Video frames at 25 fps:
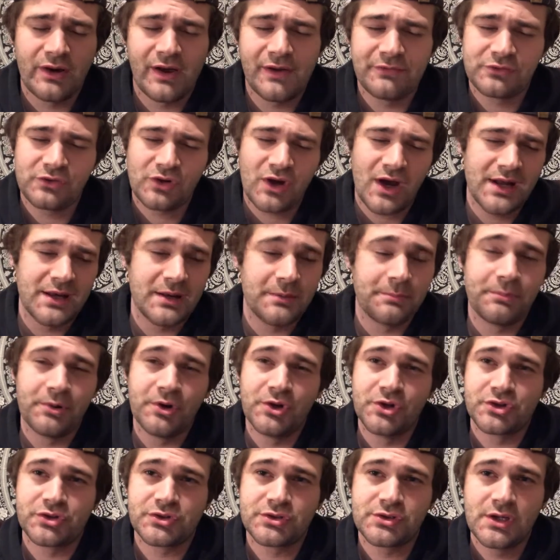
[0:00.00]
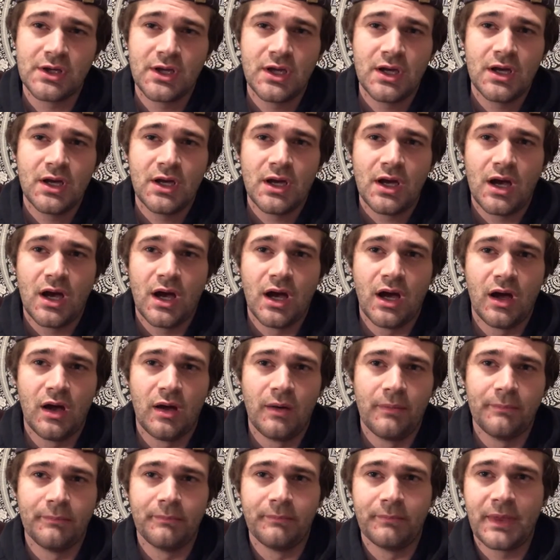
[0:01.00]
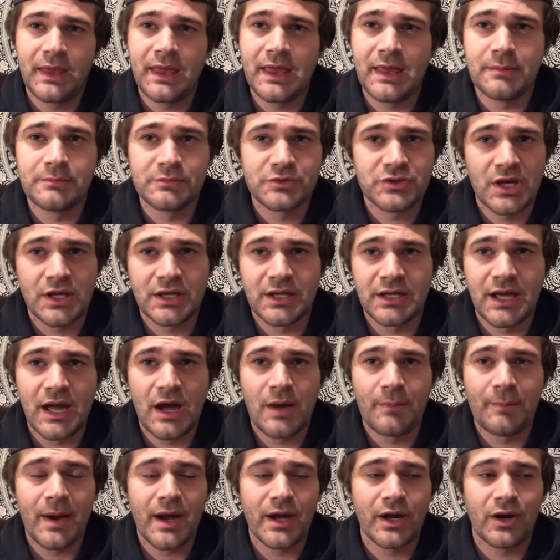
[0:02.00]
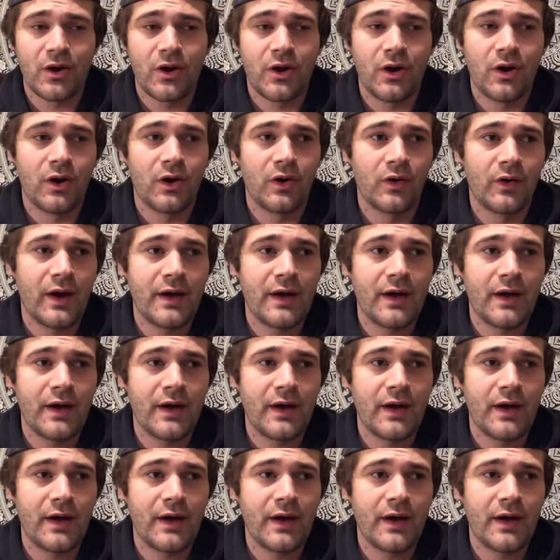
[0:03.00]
I've tried to push him checking out my car.